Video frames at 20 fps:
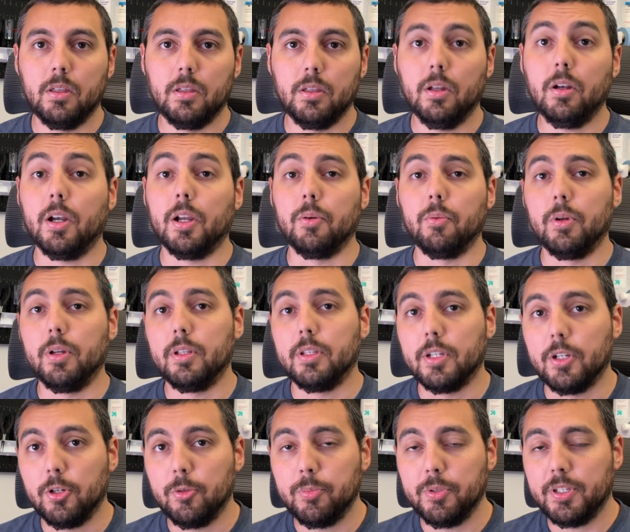All right, well,
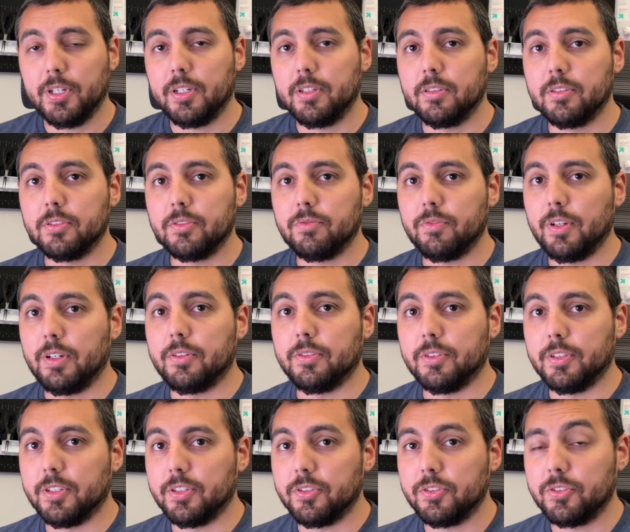I hope you guys found
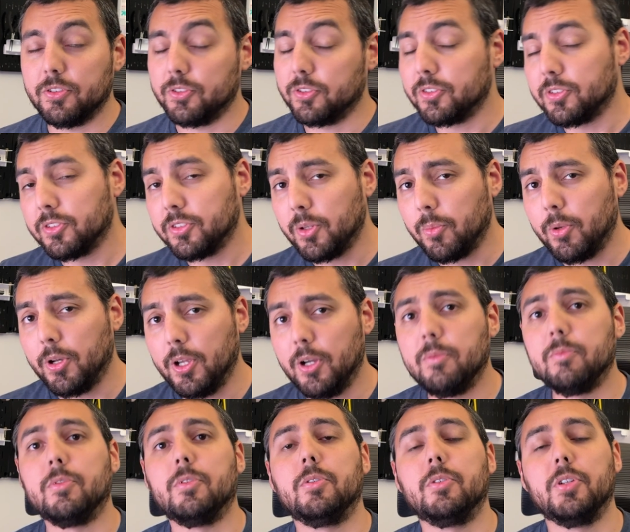this somewhat
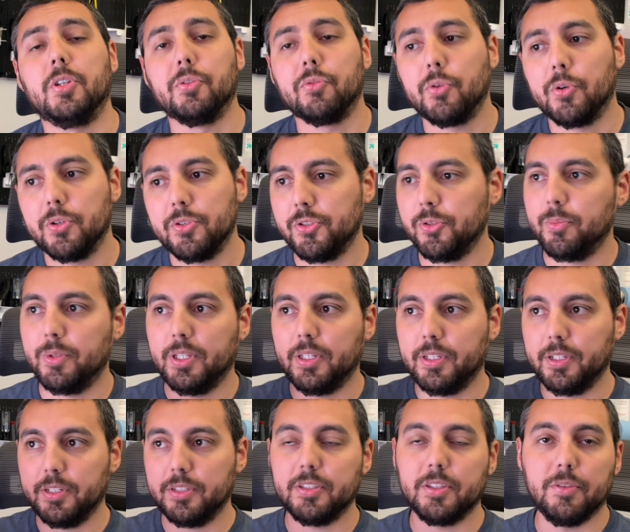helpful, and of course there'll be
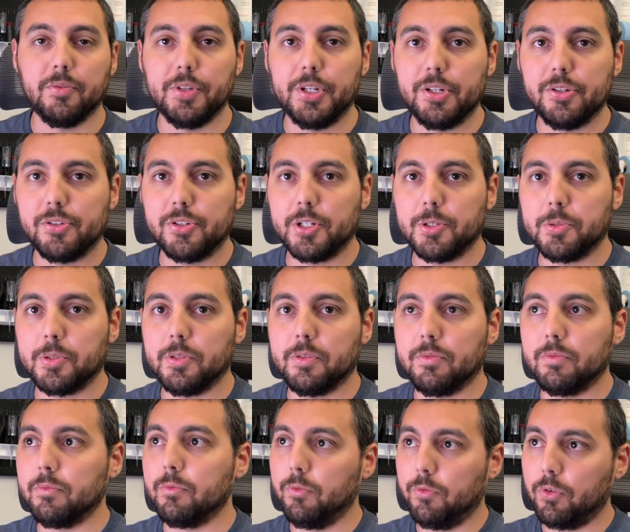links in the video
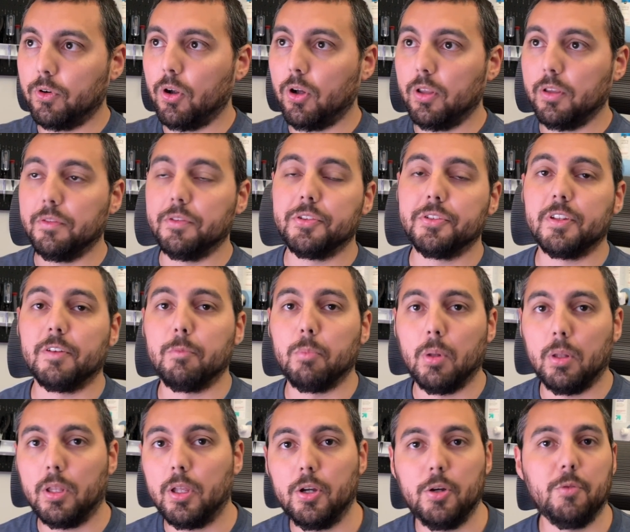description for all of this stuff
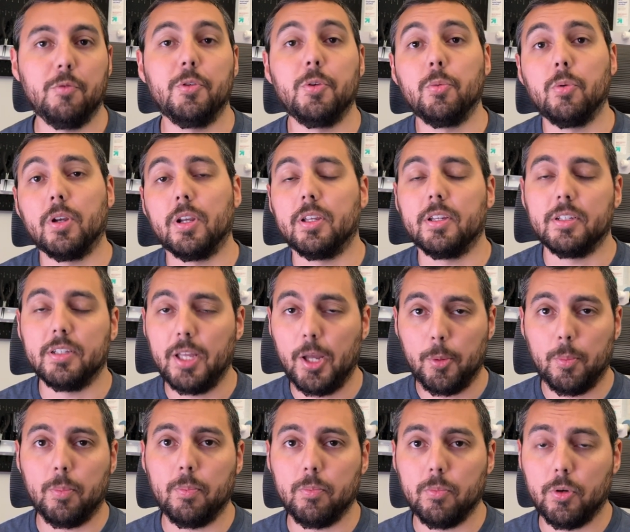below if you want to
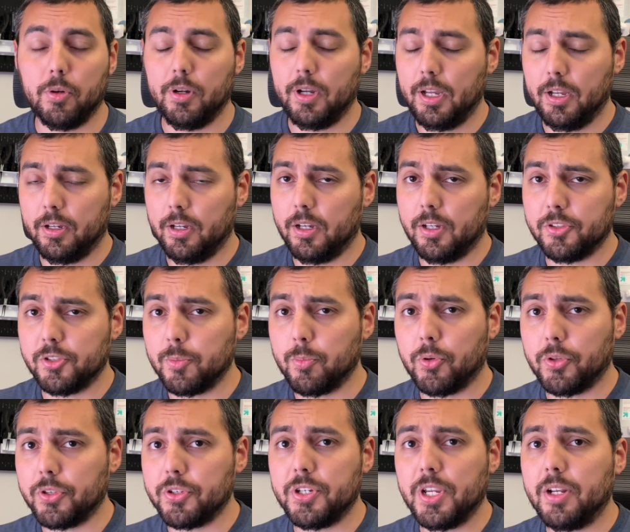help uh,
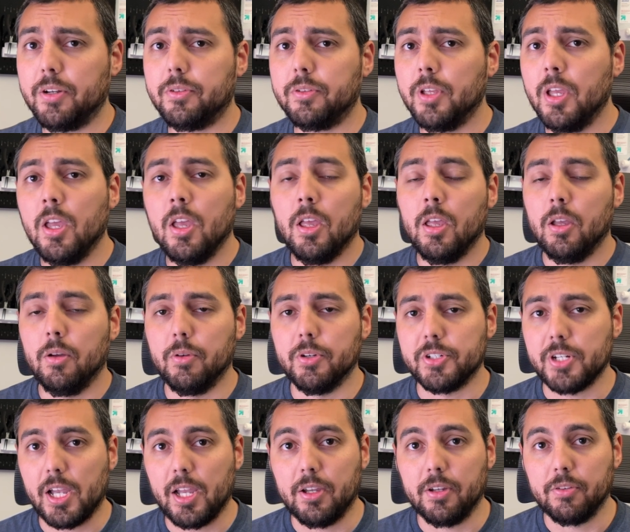support the channel,
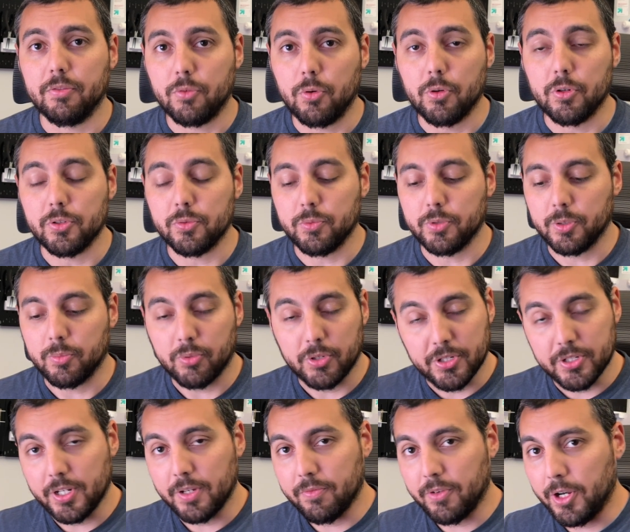which I of course would
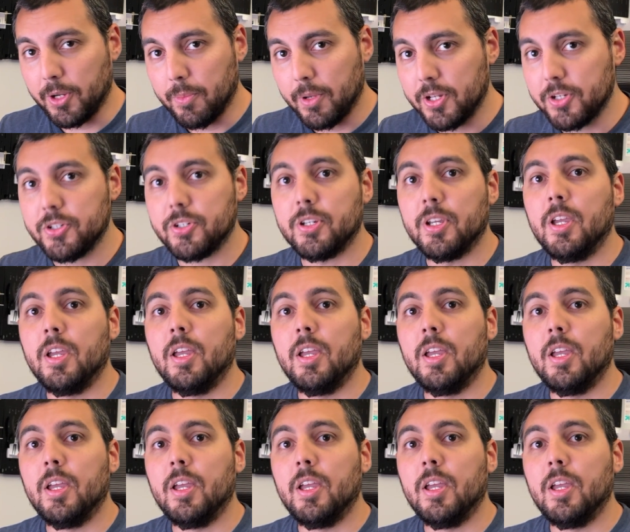appreciate very much.